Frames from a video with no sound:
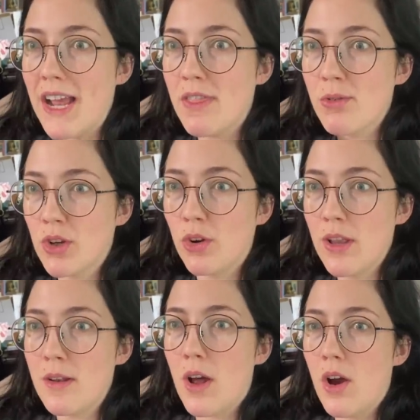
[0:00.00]
There was a
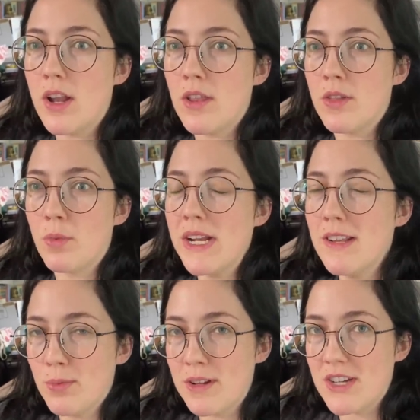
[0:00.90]
girl on the reading
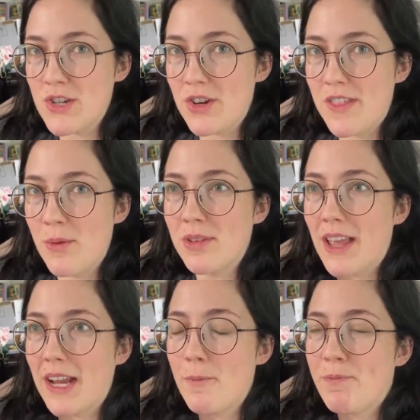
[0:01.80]
sprints yesterday that was
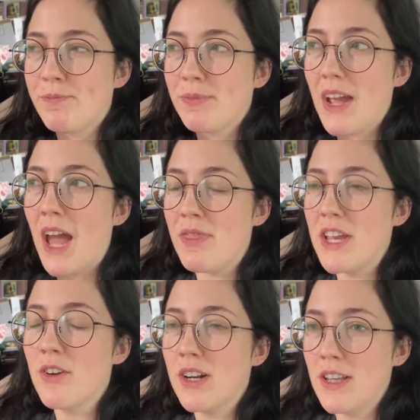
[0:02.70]
like, I
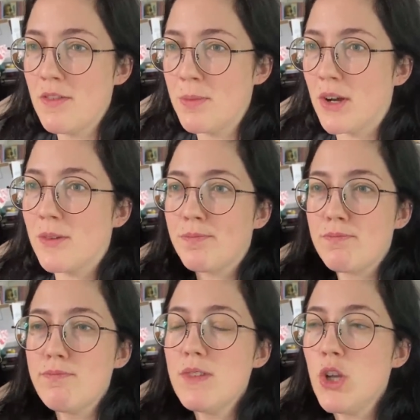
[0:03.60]
think you're gonna love the book.
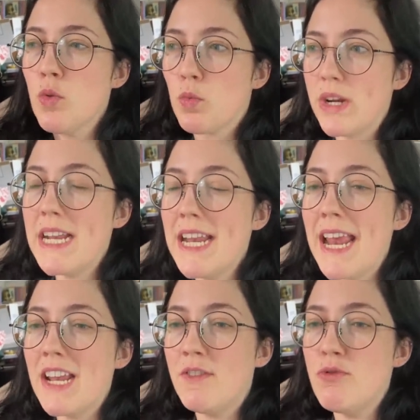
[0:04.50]
Read it,
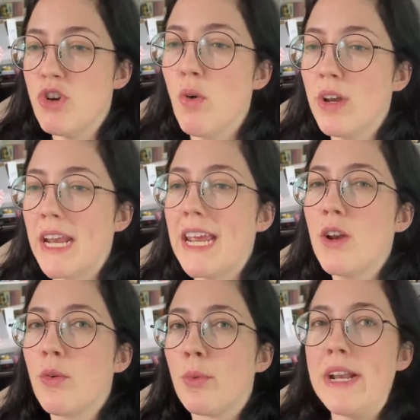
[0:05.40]
and if you don't get
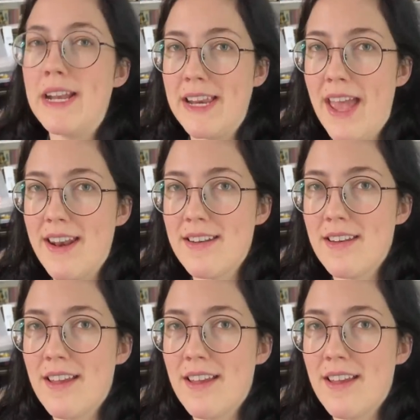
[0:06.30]
it, read it again.